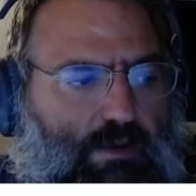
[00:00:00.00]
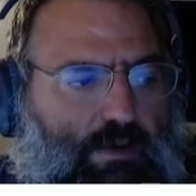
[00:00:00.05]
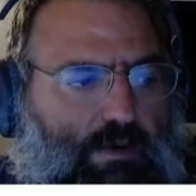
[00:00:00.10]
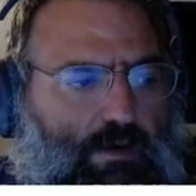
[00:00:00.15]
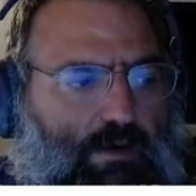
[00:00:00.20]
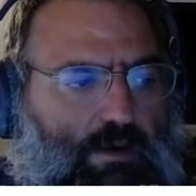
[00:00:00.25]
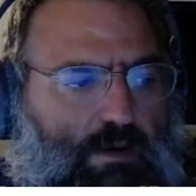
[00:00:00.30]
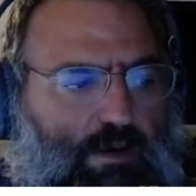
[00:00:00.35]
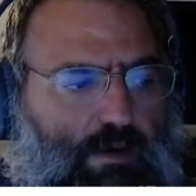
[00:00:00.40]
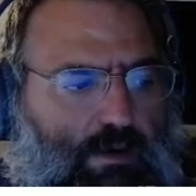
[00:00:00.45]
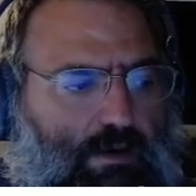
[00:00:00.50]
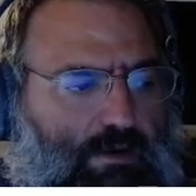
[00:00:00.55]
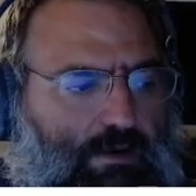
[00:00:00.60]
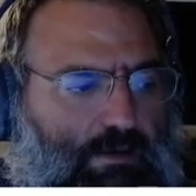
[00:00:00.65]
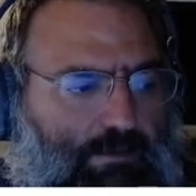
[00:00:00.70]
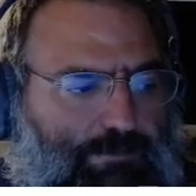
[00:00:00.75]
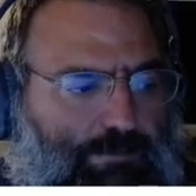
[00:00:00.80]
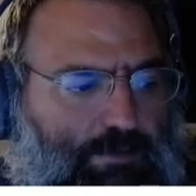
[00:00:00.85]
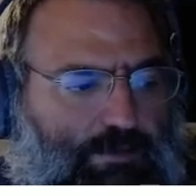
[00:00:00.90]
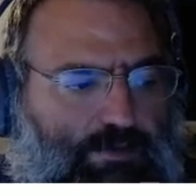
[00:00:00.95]

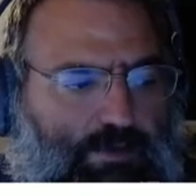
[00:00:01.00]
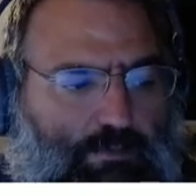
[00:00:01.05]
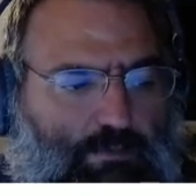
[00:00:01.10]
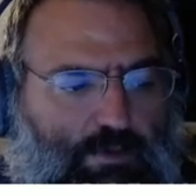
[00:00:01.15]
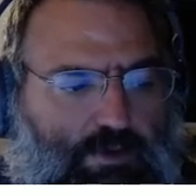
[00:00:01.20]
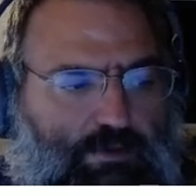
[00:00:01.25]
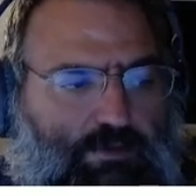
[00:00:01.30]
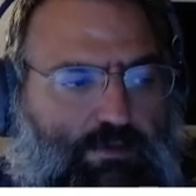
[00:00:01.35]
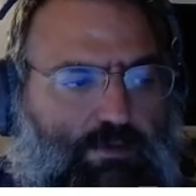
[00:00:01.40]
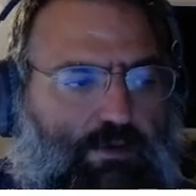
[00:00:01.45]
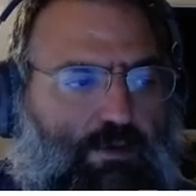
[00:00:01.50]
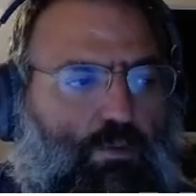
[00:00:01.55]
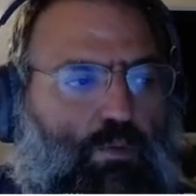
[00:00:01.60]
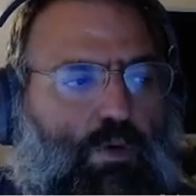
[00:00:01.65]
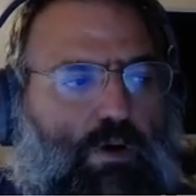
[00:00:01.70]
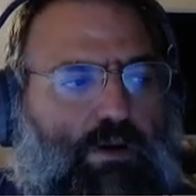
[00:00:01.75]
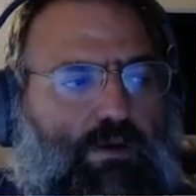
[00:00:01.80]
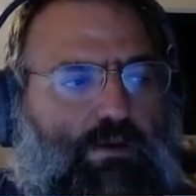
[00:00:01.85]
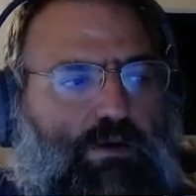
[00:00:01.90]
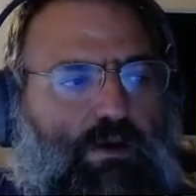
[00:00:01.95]
If for some reason you
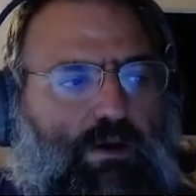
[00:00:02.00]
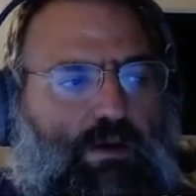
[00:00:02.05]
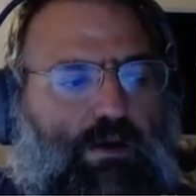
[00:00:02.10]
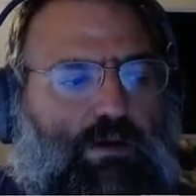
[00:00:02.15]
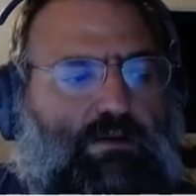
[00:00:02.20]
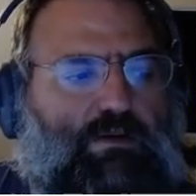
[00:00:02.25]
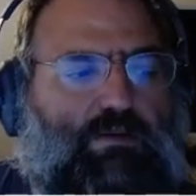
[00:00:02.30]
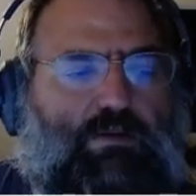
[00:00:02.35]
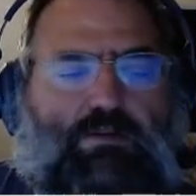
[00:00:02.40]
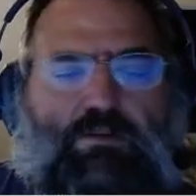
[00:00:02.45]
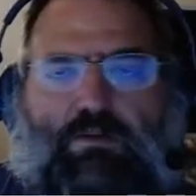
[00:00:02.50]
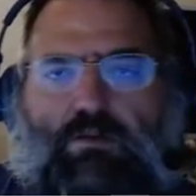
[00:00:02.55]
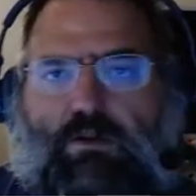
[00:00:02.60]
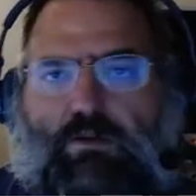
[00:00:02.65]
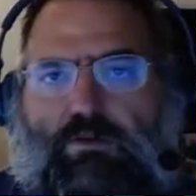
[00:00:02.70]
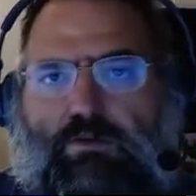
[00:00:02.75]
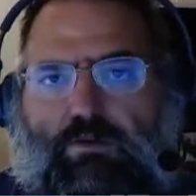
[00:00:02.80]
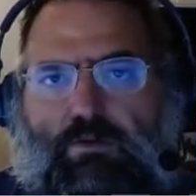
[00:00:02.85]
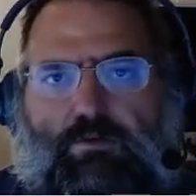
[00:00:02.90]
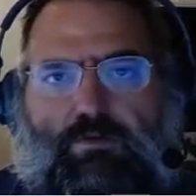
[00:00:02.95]
wanted to connect to this
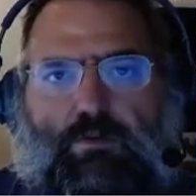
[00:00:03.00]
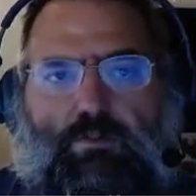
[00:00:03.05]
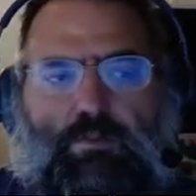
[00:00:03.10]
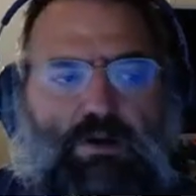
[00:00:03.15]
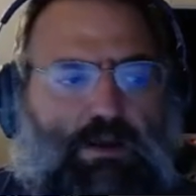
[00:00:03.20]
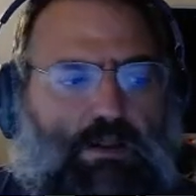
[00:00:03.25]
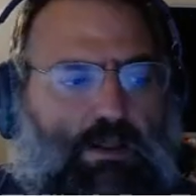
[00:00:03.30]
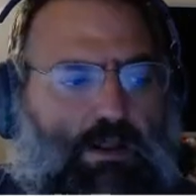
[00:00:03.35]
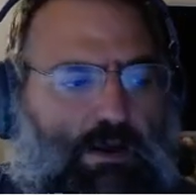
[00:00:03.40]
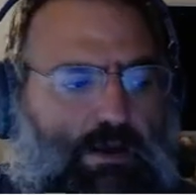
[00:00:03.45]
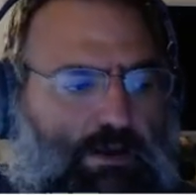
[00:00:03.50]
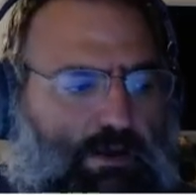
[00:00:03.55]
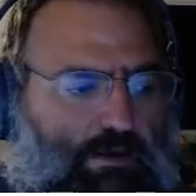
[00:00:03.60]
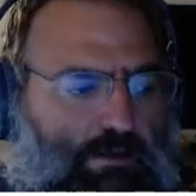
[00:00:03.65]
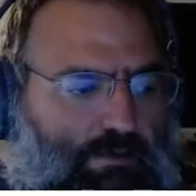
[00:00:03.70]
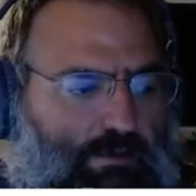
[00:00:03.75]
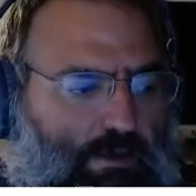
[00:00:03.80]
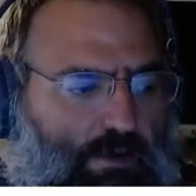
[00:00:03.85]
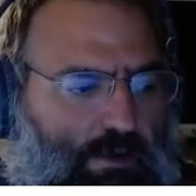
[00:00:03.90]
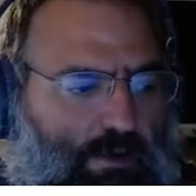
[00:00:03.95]
cluster from a
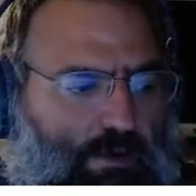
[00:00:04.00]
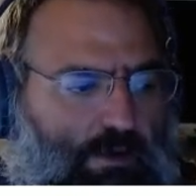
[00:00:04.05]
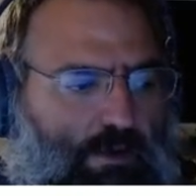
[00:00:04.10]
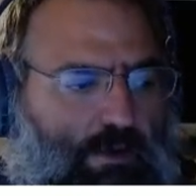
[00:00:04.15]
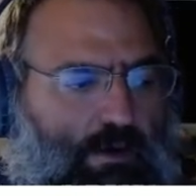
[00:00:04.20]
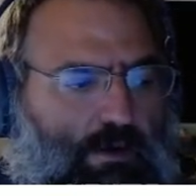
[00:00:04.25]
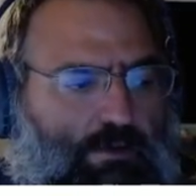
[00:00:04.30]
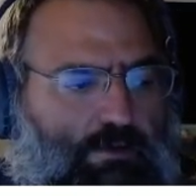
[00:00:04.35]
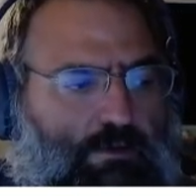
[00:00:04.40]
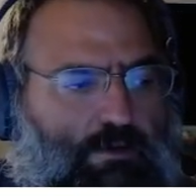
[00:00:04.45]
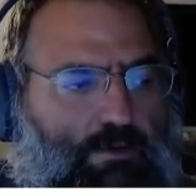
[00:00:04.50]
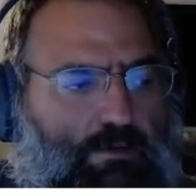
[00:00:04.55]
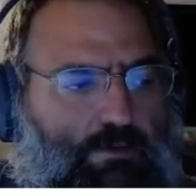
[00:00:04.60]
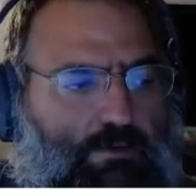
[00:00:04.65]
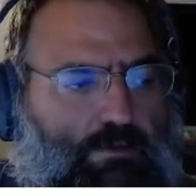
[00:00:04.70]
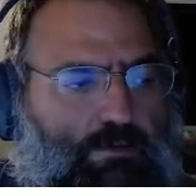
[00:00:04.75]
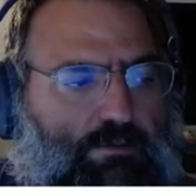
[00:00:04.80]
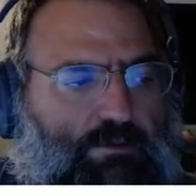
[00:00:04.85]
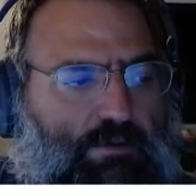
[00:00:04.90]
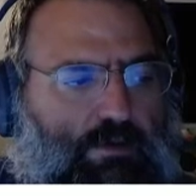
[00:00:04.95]
client, you can
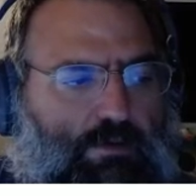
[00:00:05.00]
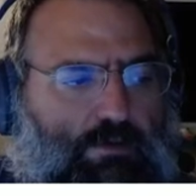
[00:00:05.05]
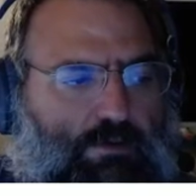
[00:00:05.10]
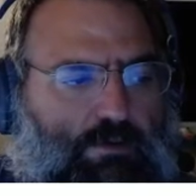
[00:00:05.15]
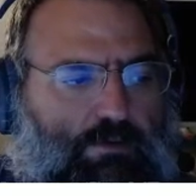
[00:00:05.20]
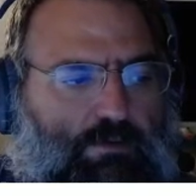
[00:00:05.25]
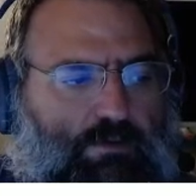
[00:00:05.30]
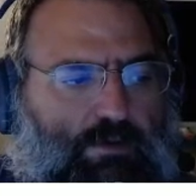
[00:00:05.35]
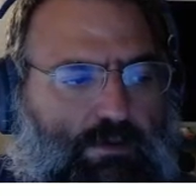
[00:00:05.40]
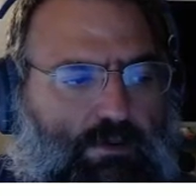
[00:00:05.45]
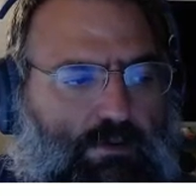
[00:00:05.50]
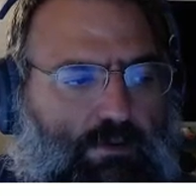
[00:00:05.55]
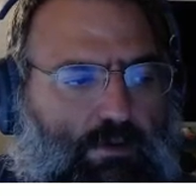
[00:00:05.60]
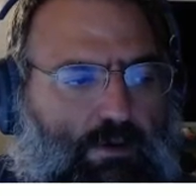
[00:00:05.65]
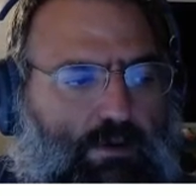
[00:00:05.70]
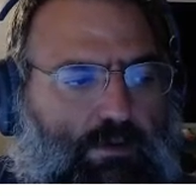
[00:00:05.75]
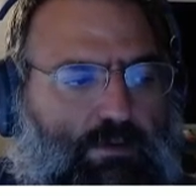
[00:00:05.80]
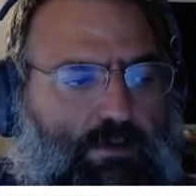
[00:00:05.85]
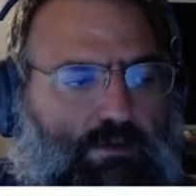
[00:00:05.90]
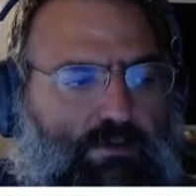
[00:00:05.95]
do so using
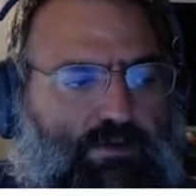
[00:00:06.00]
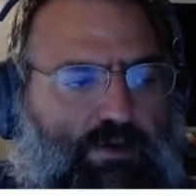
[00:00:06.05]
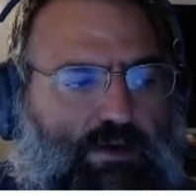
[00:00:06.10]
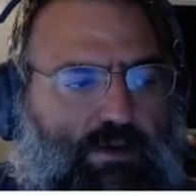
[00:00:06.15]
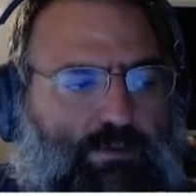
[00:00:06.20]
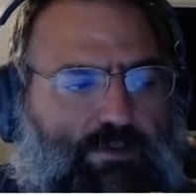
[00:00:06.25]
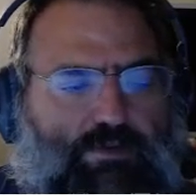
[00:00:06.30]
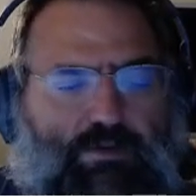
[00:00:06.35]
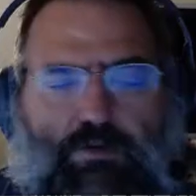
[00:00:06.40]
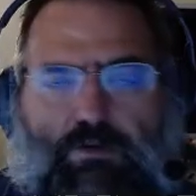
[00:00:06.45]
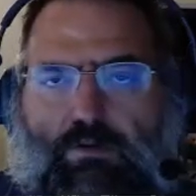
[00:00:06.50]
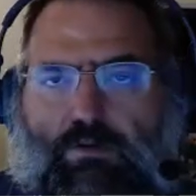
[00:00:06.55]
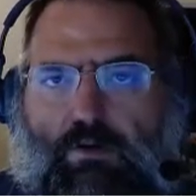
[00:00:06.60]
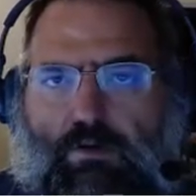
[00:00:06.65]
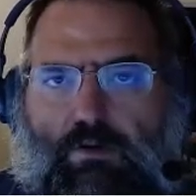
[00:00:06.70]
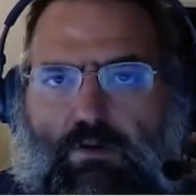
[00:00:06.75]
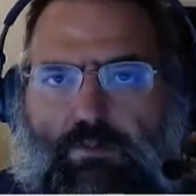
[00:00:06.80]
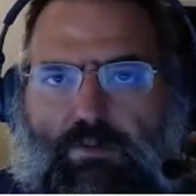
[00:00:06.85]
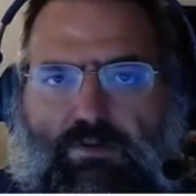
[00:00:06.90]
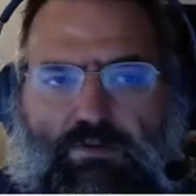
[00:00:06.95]
the JDBC or
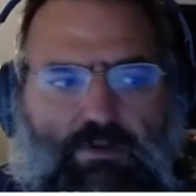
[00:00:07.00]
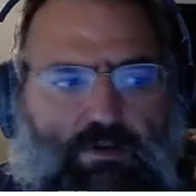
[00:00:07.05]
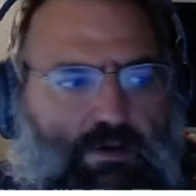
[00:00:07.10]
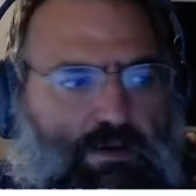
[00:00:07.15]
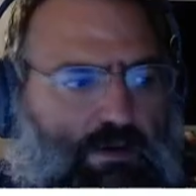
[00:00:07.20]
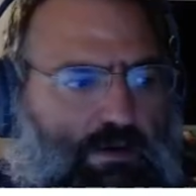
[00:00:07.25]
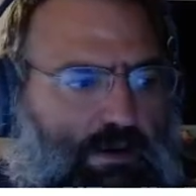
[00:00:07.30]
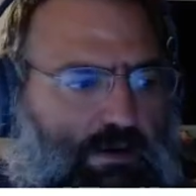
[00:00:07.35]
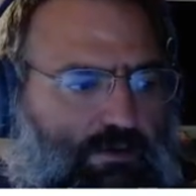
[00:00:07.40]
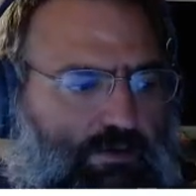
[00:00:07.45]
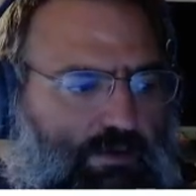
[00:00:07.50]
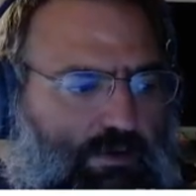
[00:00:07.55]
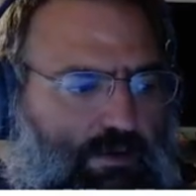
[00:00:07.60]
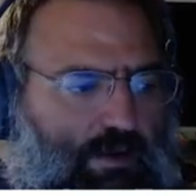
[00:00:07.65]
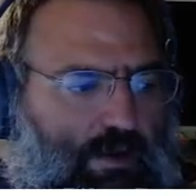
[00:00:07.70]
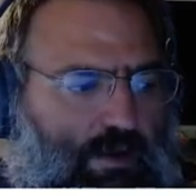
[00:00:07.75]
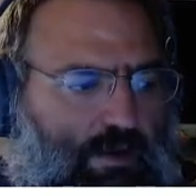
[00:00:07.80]
ODBC connection.